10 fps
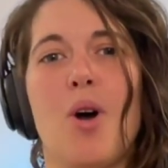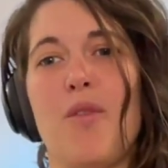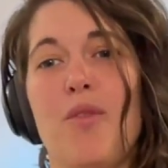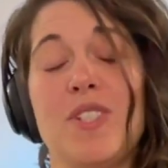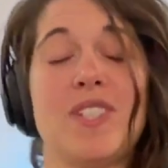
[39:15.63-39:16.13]

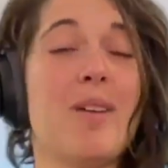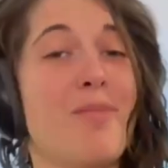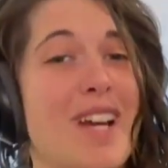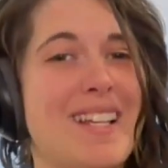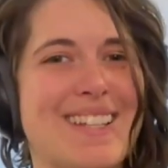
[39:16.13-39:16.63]
for
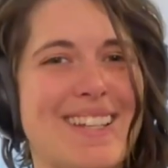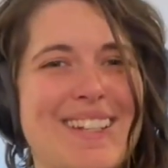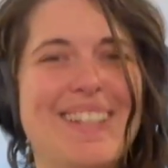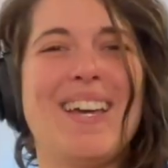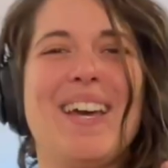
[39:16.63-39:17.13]
some
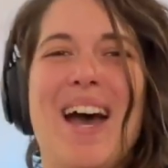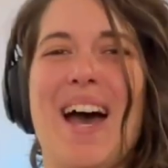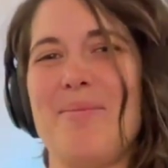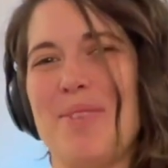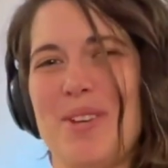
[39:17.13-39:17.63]
reason
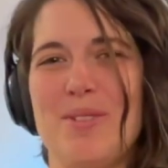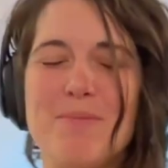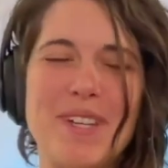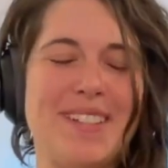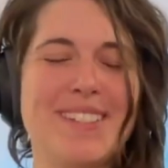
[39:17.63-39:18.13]
um,
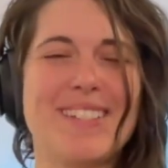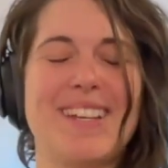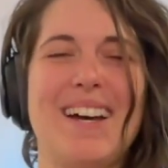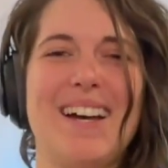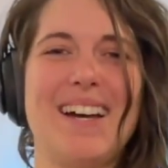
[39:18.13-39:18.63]
humans
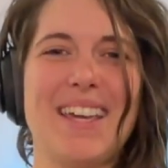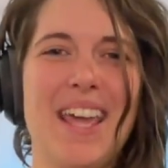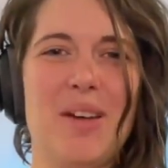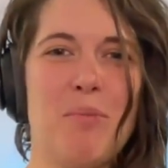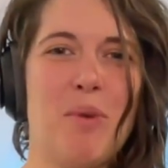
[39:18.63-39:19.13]
uh,
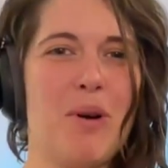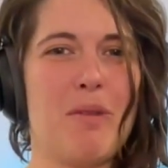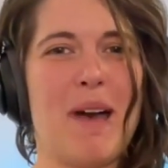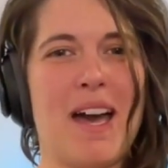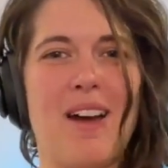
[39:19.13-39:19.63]
care more
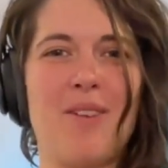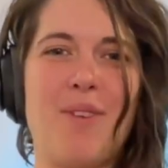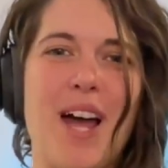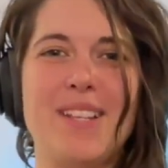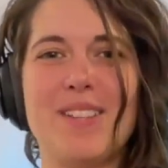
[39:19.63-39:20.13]
about our
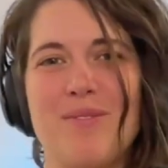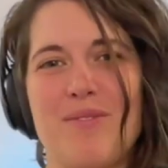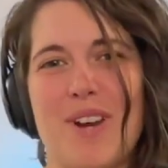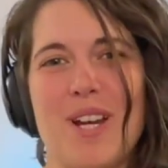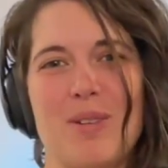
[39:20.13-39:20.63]
rights and
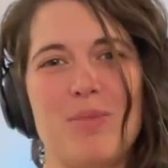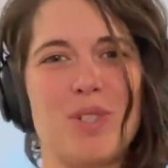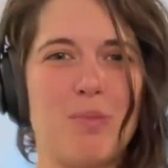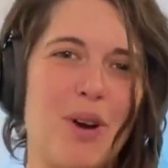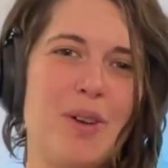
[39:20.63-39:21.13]
freedoms
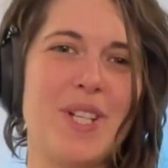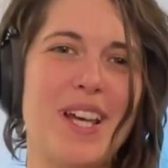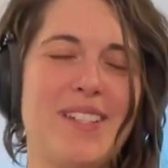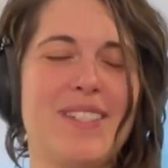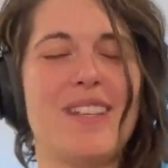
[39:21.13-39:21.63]
to
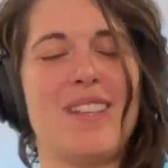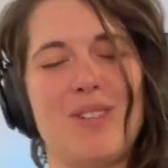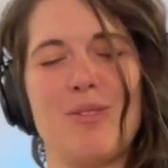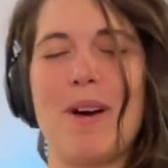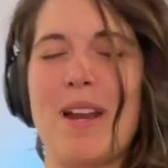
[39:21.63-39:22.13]
protest than they
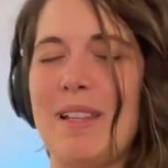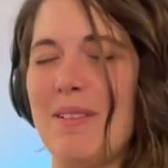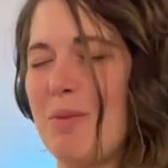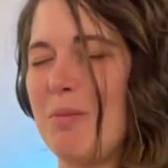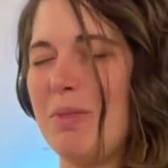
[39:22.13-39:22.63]
do about our
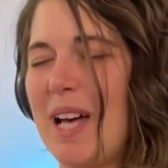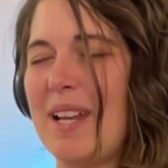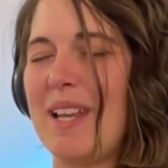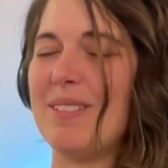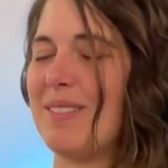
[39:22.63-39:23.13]
livable
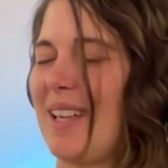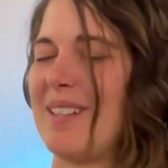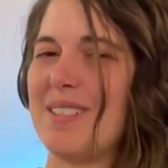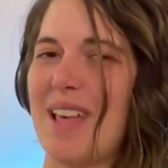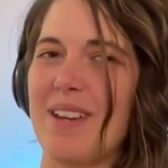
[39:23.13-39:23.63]
planet.
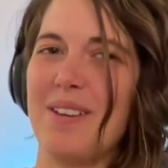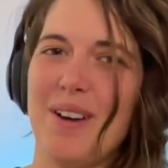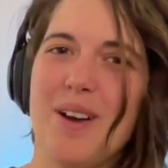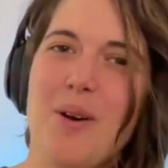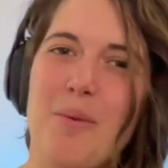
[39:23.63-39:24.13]
It's like
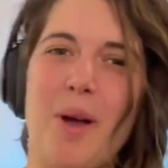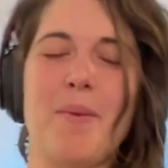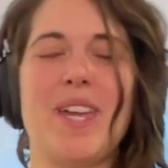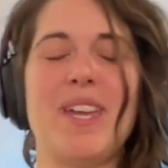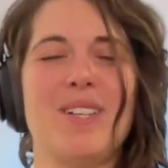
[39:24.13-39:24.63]
why
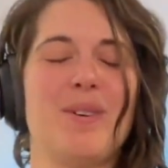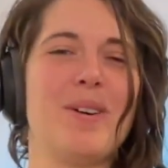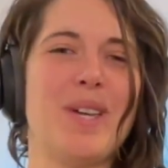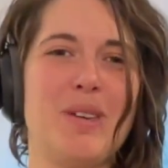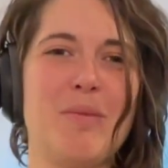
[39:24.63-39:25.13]
we're here
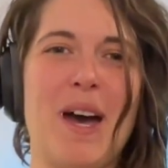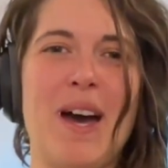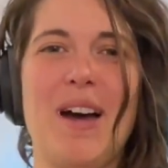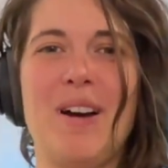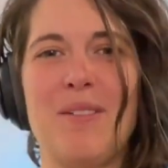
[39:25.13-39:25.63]
talking
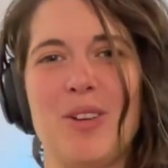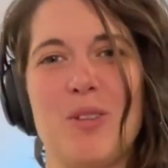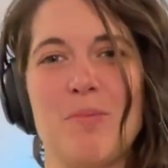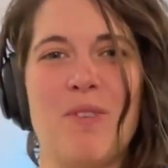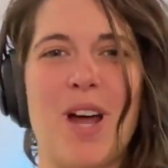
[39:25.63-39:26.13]
about our
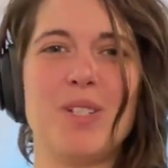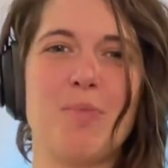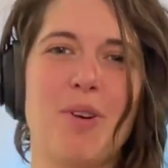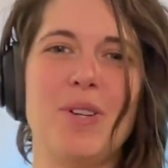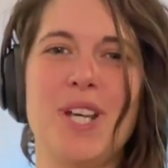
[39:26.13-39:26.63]
human right to
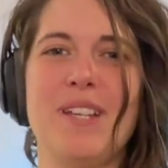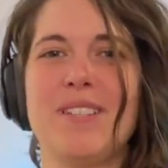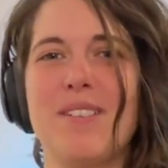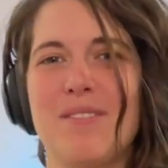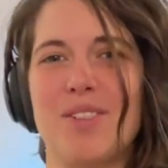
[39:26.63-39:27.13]

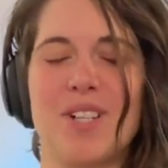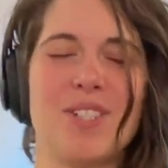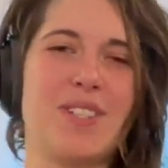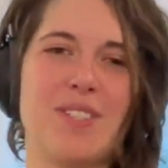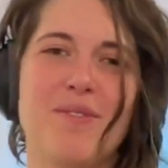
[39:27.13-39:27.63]
protest and
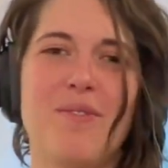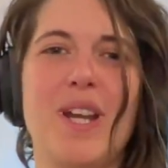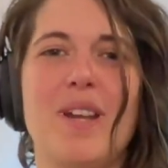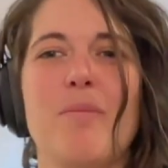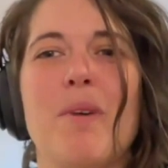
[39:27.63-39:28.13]
justice and
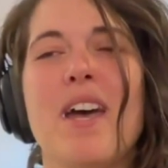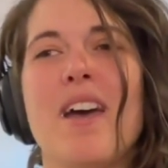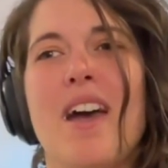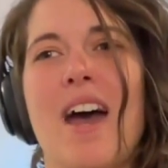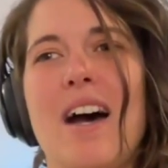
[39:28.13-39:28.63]
freedom,
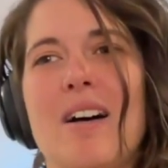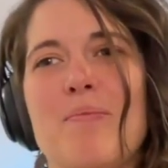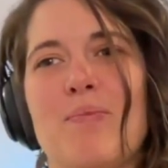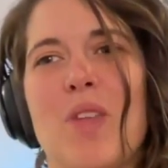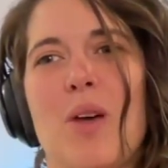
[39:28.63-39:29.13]

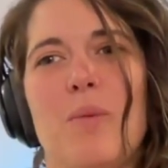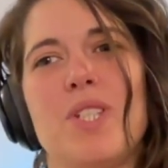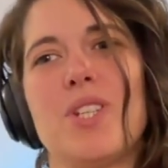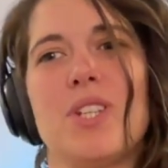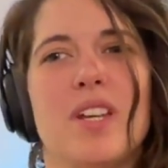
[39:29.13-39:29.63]
um,
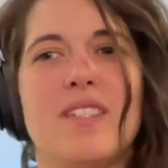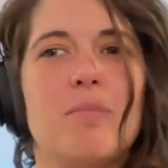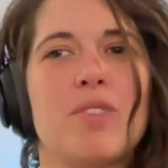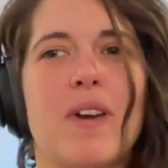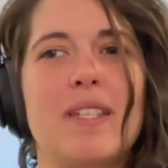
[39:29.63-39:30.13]
which
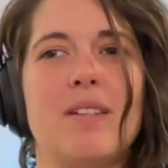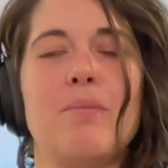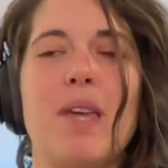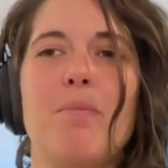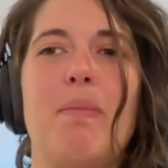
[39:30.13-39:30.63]
seems crazy to
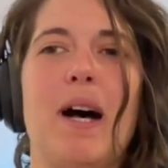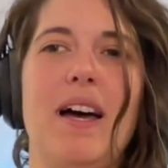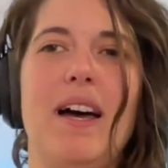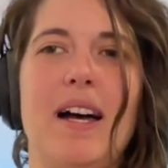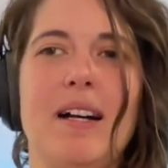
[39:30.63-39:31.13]
me, but
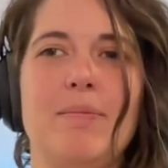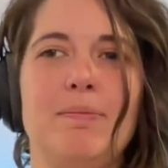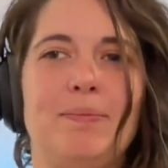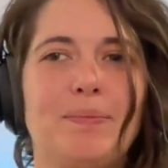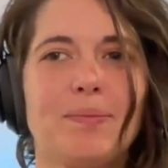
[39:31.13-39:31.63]
um,